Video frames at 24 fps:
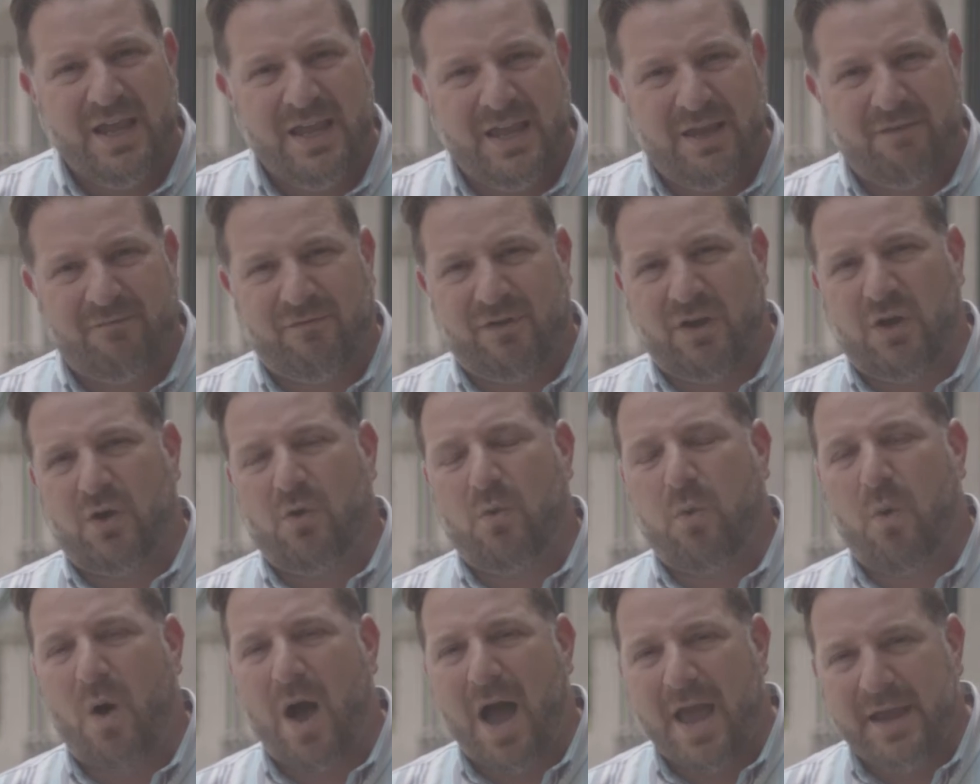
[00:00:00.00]
It
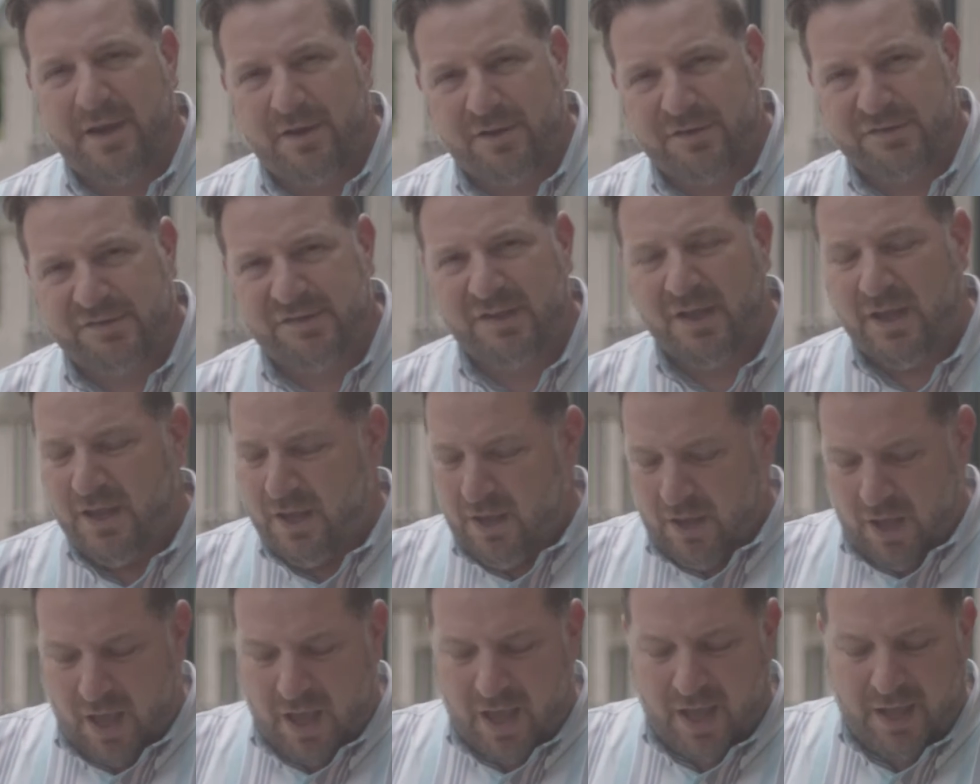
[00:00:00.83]
requires
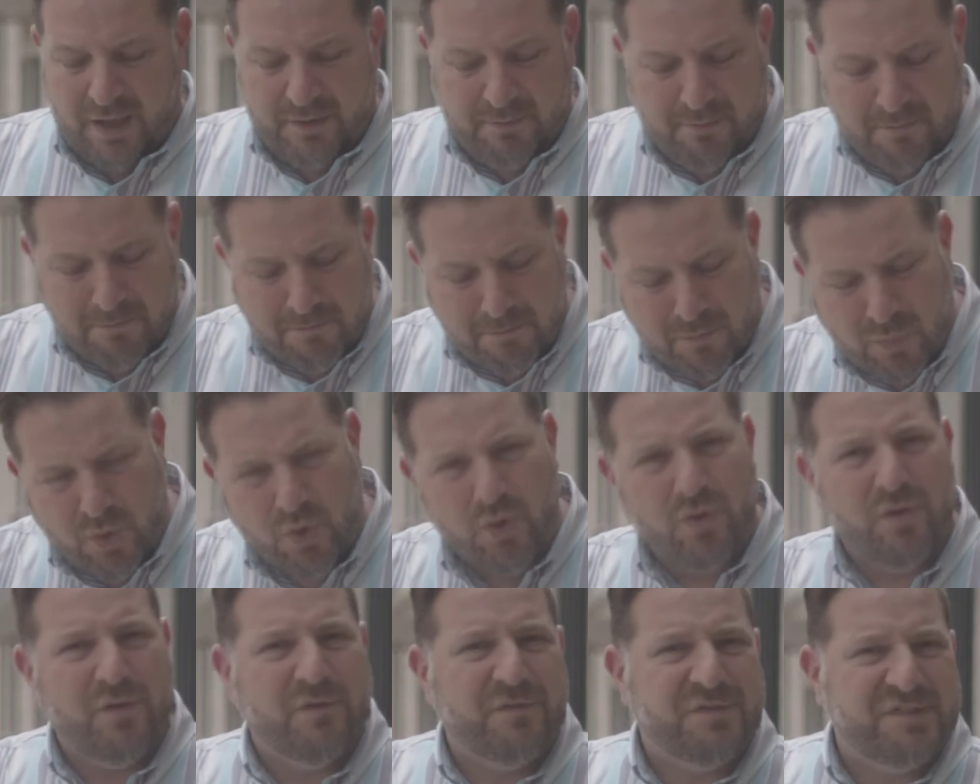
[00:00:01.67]
uh,
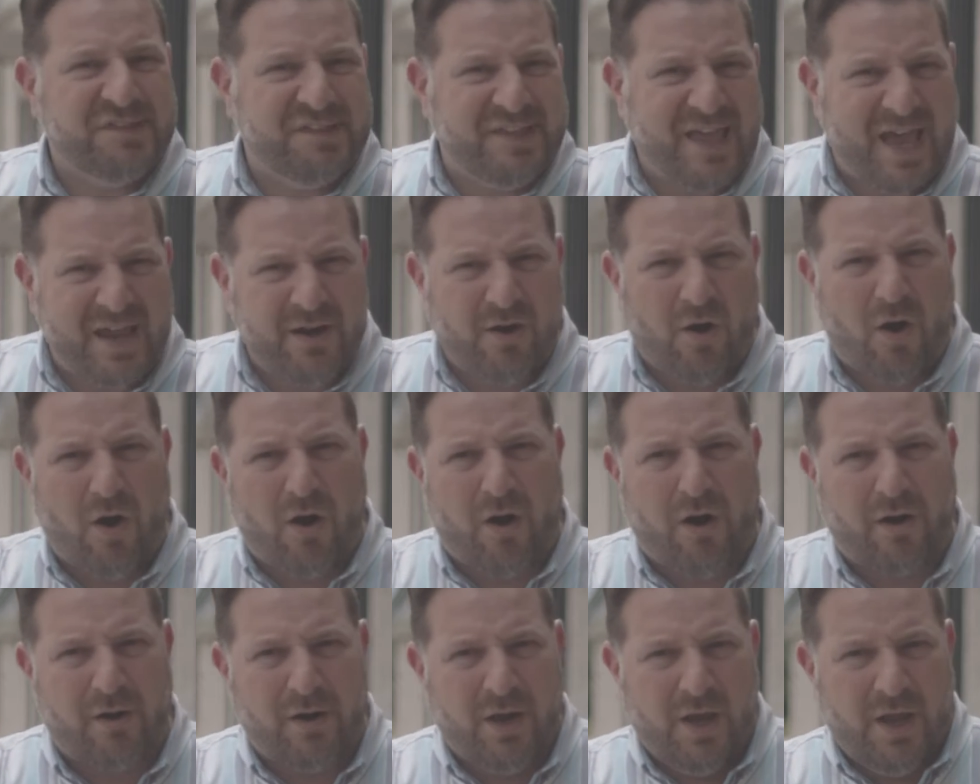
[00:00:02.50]
moves that
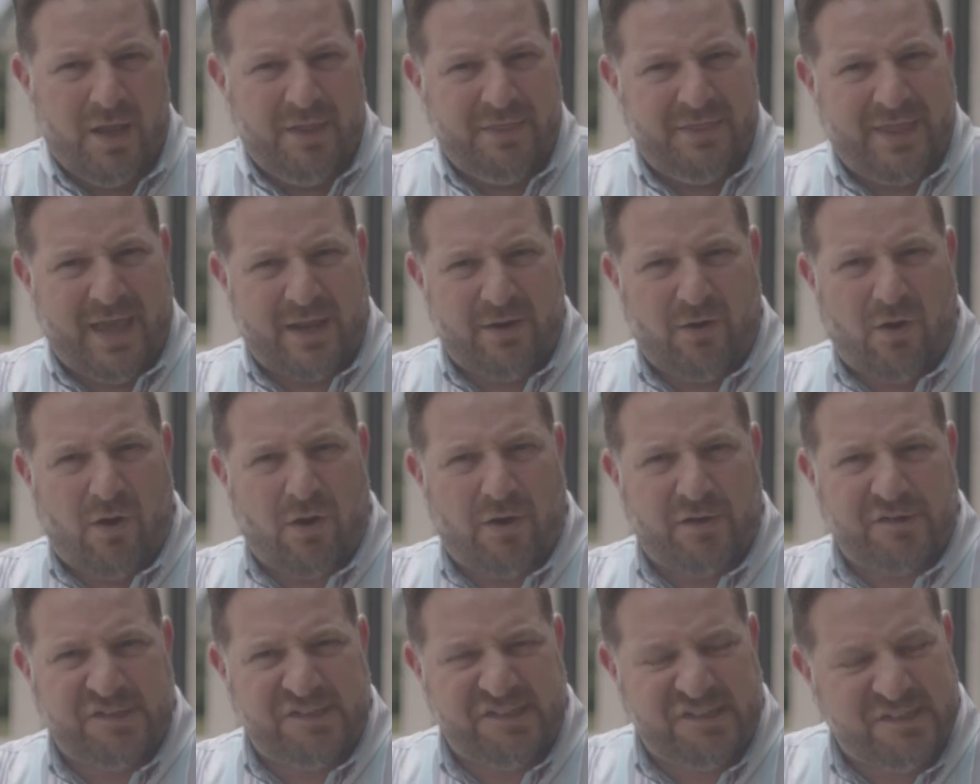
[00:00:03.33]
are that
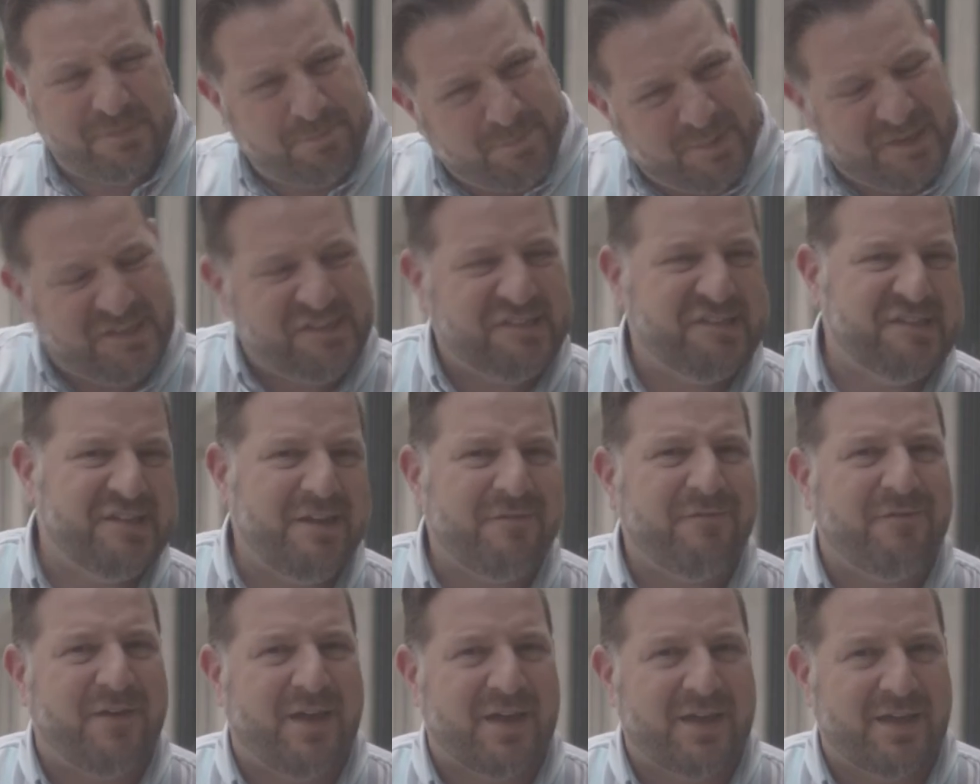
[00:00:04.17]
are
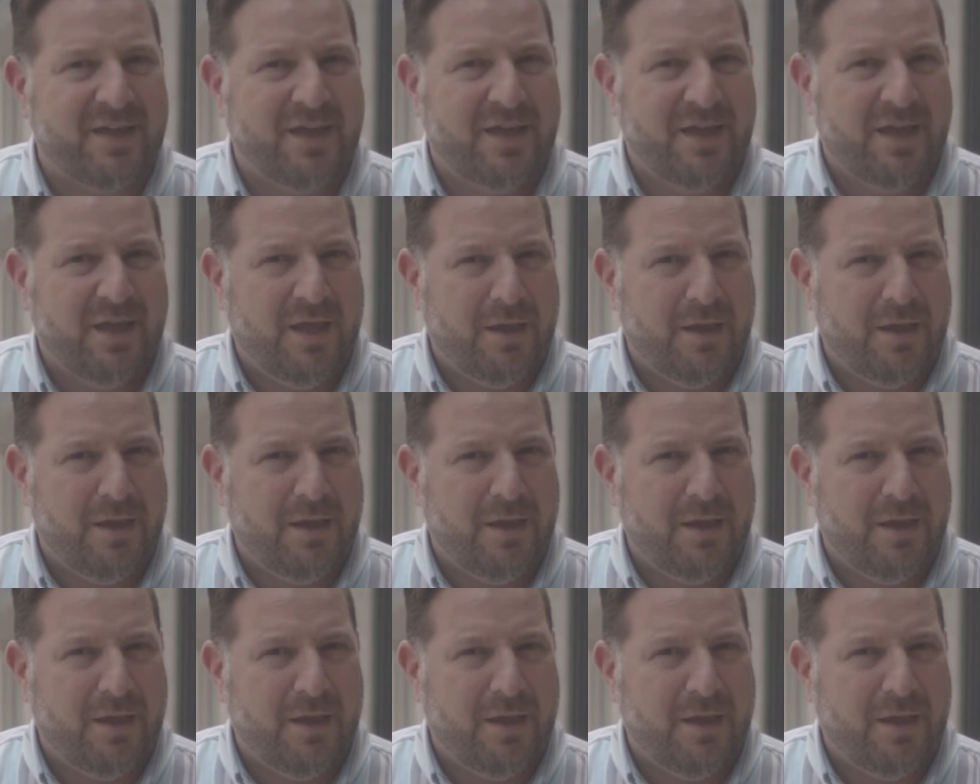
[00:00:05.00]
specific,